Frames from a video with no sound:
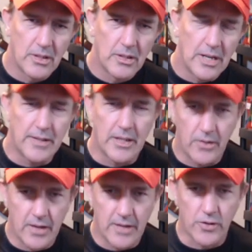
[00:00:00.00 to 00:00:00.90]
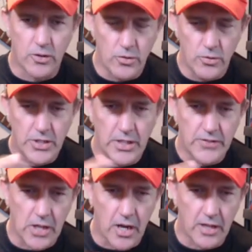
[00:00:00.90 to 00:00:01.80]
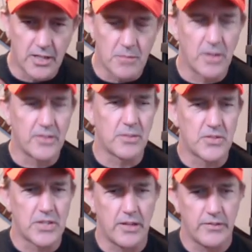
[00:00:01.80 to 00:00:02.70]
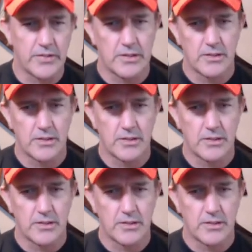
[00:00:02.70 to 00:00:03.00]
And then you have the crew chiefs talking amongst themselves.